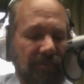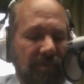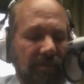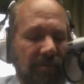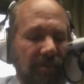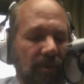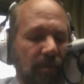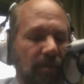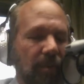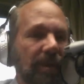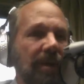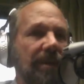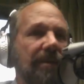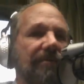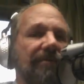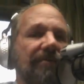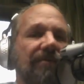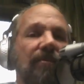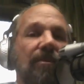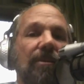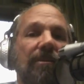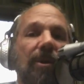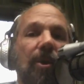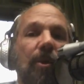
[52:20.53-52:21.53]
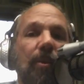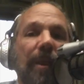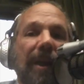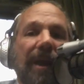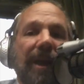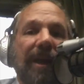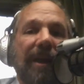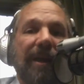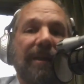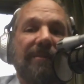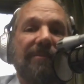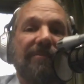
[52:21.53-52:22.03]

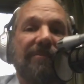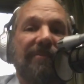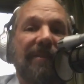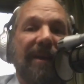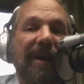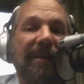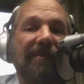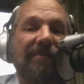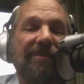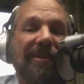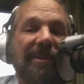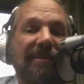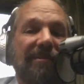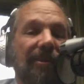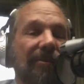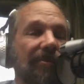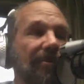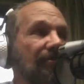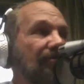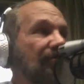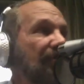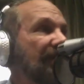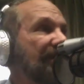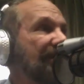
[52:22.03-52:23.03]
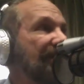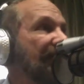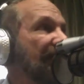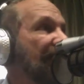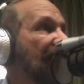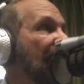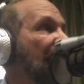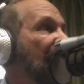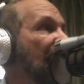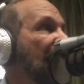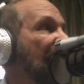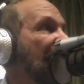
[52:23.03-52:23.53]

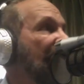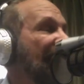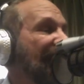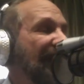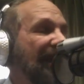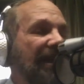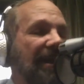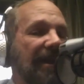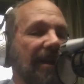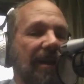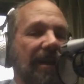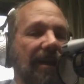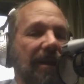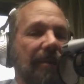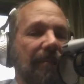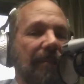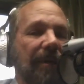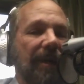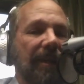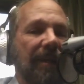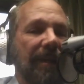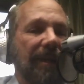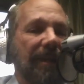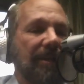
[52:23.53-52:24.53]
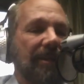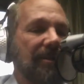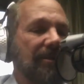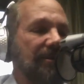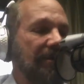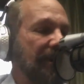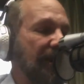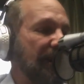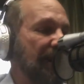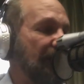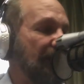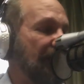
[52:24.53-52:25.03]
401-409-5030. I'll
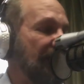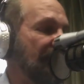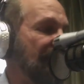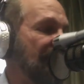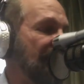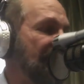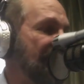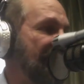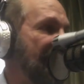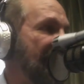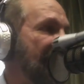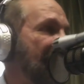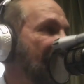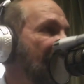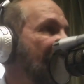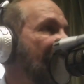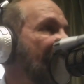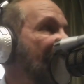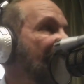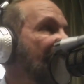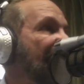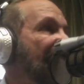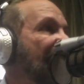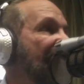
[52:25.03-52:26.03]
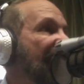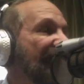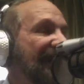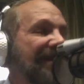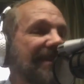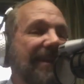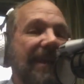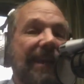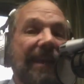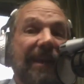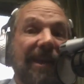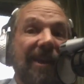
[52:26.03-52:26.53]
answer any questions that you have.
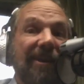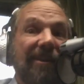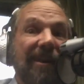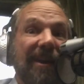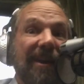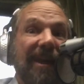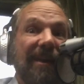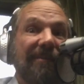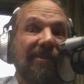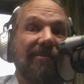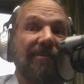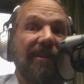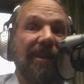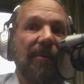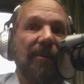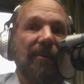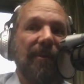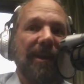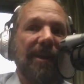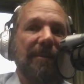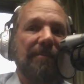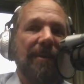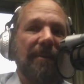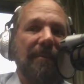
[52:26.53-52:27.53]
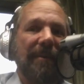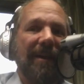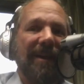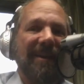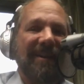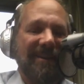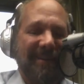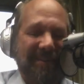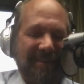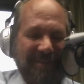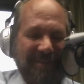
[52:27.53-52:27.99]
Take care and have a great week. Bye-bye.